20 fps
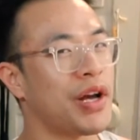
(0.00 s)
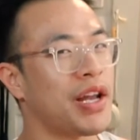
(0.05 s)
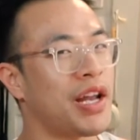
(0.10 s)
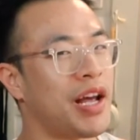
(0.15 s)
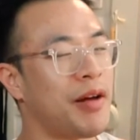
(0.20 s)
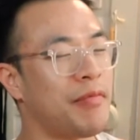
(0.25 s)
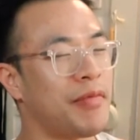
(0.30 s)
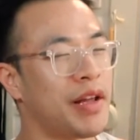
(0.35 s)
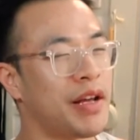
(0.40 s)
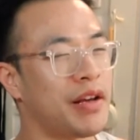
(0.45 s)

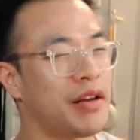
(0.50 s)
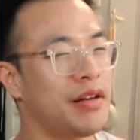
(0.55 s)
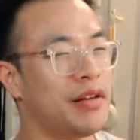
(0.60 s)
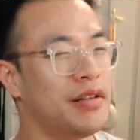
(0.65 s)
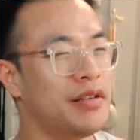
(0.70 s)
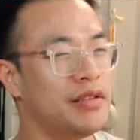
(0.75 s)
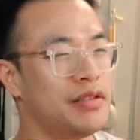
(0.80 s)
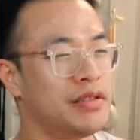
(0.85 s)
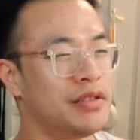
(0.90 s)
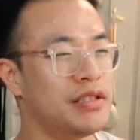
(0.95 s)
And I'm like,
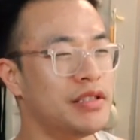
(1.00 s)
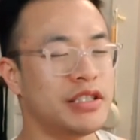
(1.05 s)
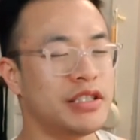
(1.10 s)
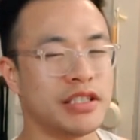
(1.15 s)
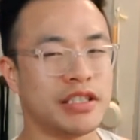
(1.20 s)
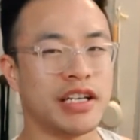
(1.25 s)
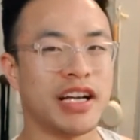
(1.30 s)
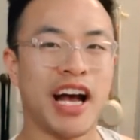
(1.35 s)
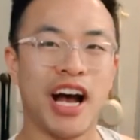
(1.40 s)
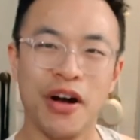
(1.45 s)

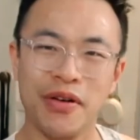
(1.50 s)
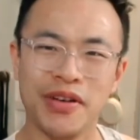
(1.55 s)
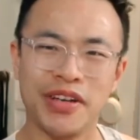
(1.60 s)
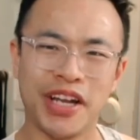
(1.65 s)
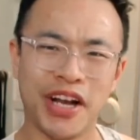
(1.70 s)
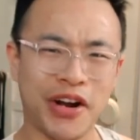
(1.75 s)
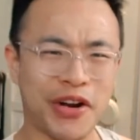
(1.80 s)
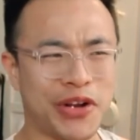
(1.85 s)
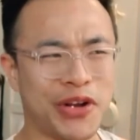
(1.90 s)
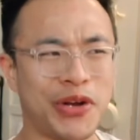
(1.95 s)
ugh, how
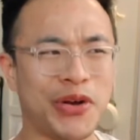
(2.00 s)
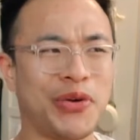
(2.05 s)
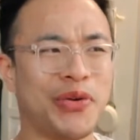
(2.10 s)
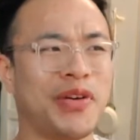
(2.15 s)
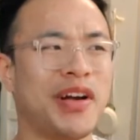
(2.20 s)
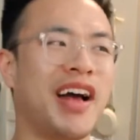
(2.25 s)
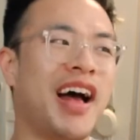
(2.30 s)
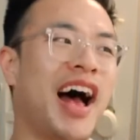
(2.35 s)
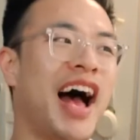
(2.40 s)
dare you?